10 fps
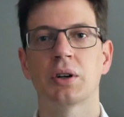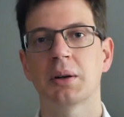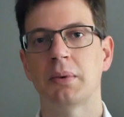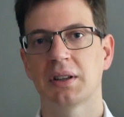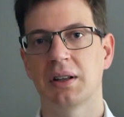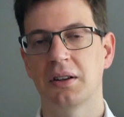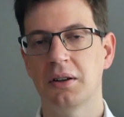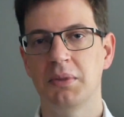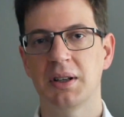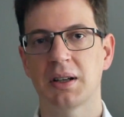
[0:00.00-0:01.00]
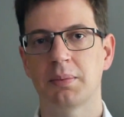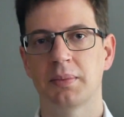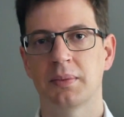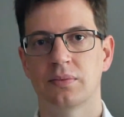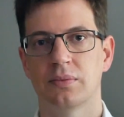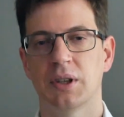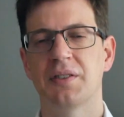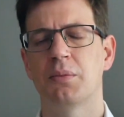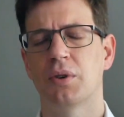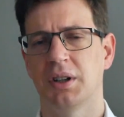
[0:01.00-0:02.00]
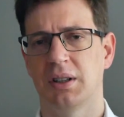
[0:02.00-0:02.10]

talk about the London meetup, give a more